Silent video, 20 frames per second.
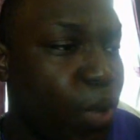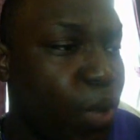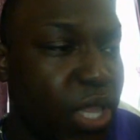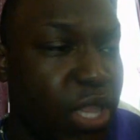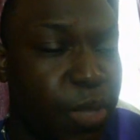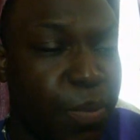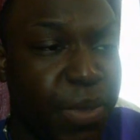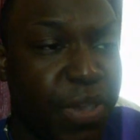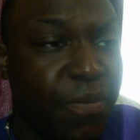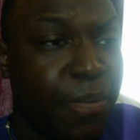
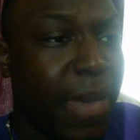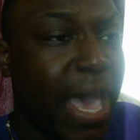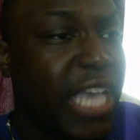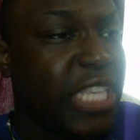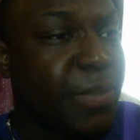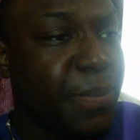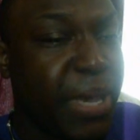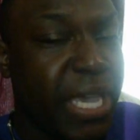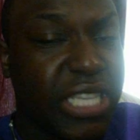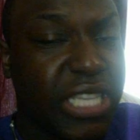whether it be
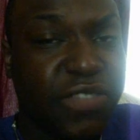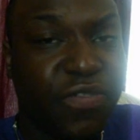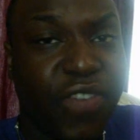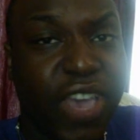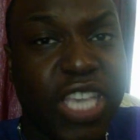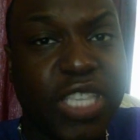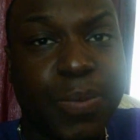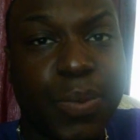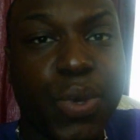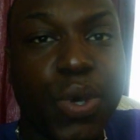MySpace,
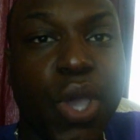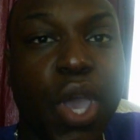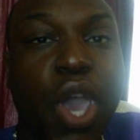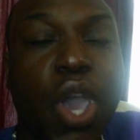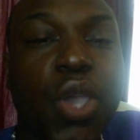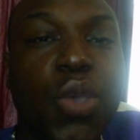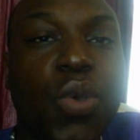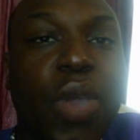Facebook.